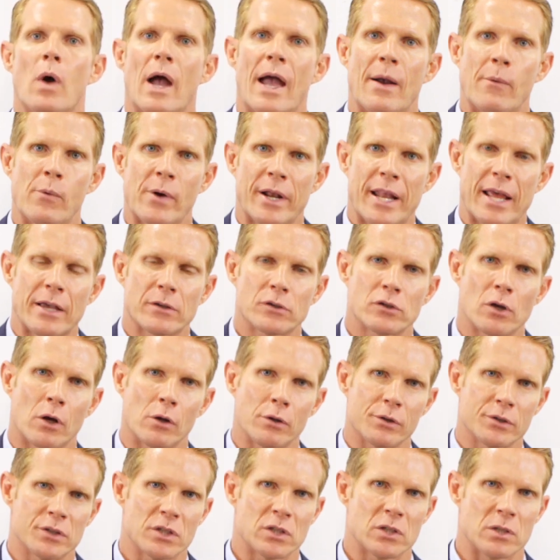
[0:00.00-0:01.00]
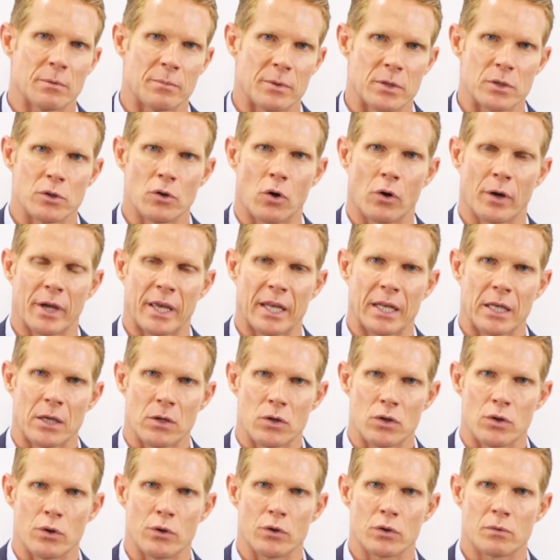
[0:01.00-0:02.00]
when our solar system is not
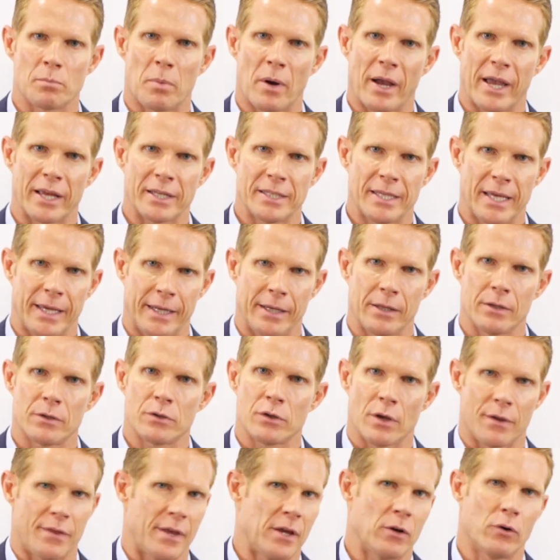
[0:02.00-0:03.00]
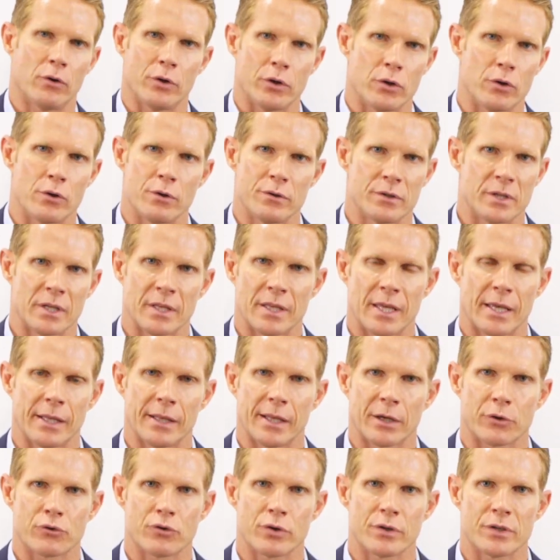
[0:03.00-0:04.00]
getting used by a tenant, so they're not using the
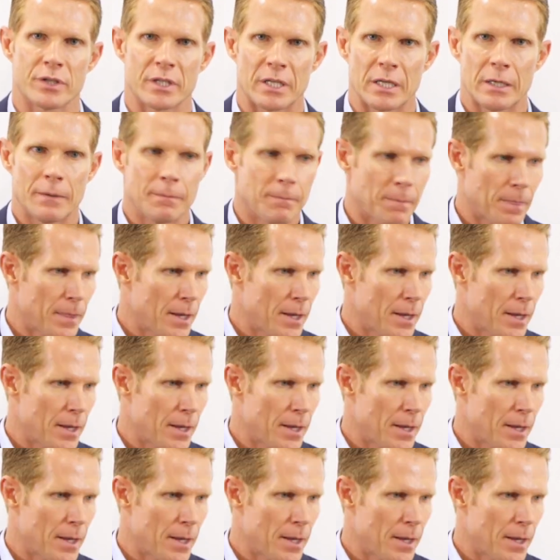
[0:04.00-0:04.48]
electricity,